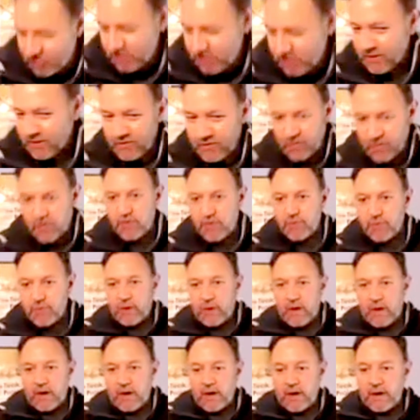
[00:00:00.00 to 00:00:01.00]

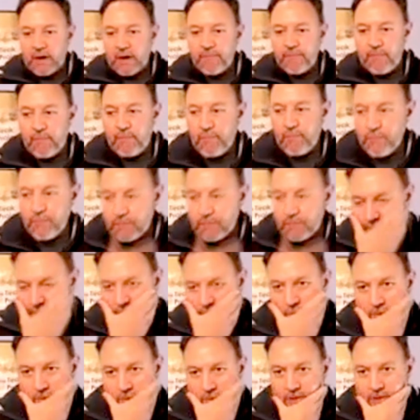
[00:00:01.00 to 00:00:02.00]
So, just
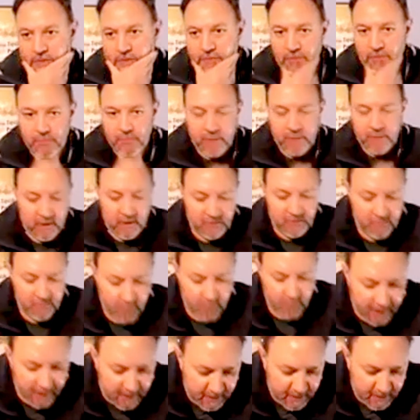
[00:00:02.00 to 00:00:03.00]
quickly from last
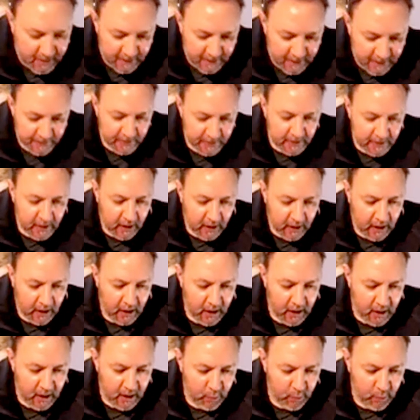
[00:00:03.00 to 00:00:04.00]
week,
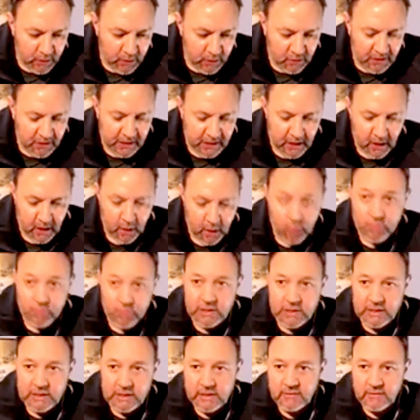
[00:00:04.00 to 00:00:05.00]
we're looking at
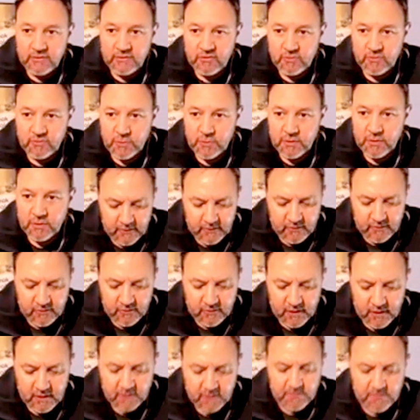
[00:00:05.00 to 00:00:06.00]
holding the instrument,
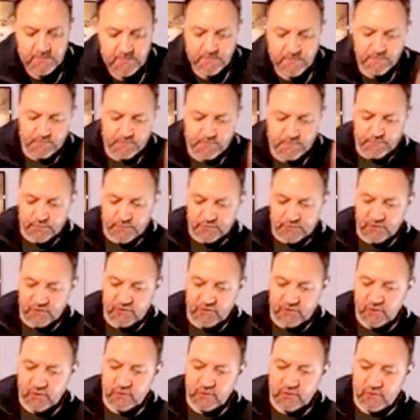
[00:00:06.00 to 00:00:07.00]
the
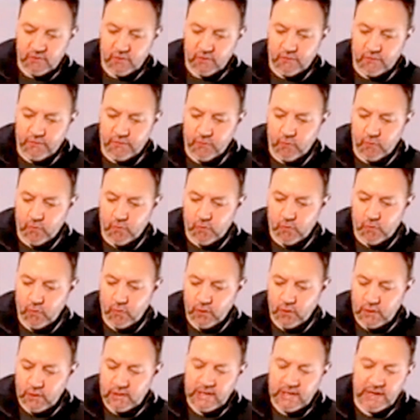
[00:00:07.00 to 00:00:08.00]
positions of your
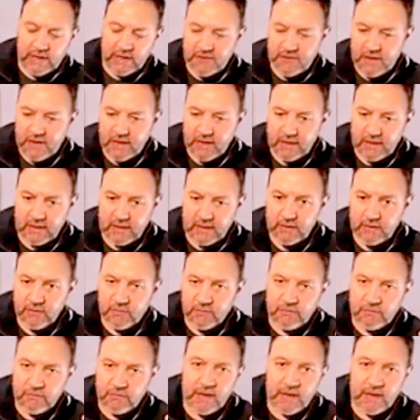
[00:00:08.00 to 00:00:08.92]
left hand and your right